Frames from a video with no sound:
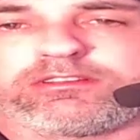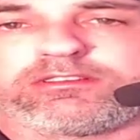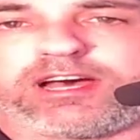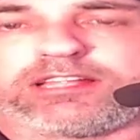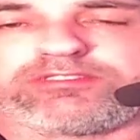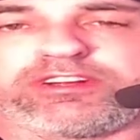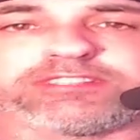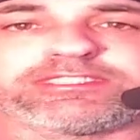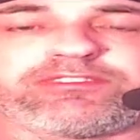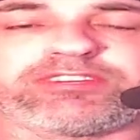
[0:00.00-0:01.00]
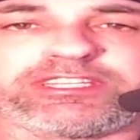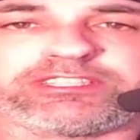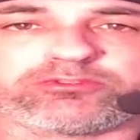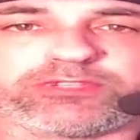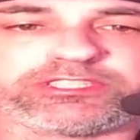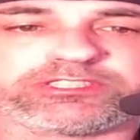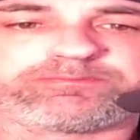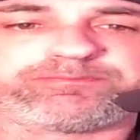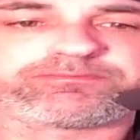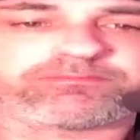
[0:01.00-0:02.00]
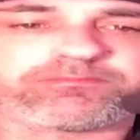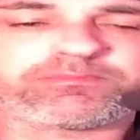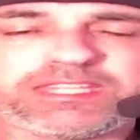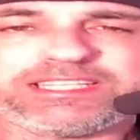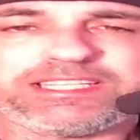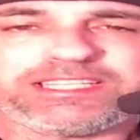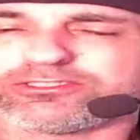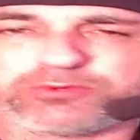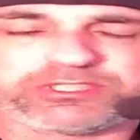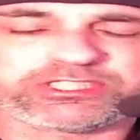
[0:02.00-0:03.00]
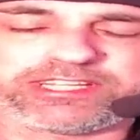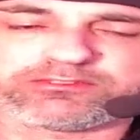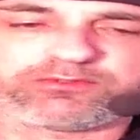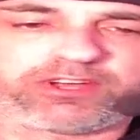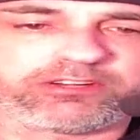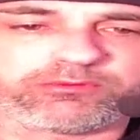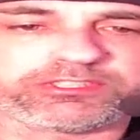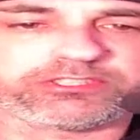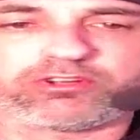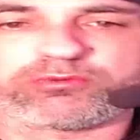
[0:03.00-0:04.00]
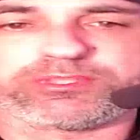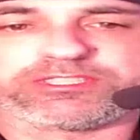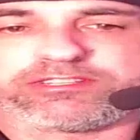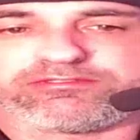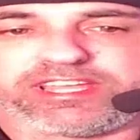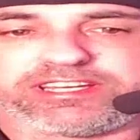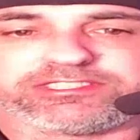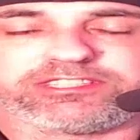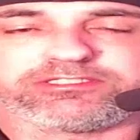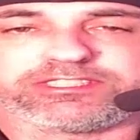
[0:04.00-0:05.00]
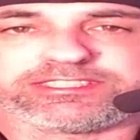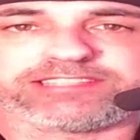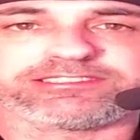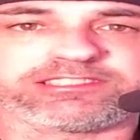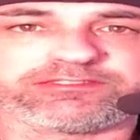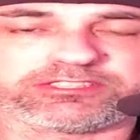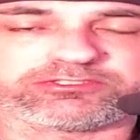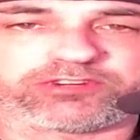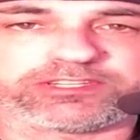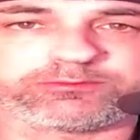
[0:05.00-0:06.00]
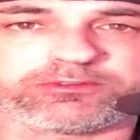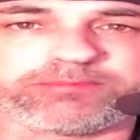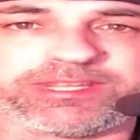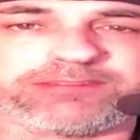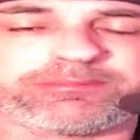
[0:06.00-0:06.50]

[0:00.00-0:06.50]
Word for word: Oliveira's 70-inch reach. He's a switch stance fighter, which is always an advantage. Nearly 10 significant strikes per minute, but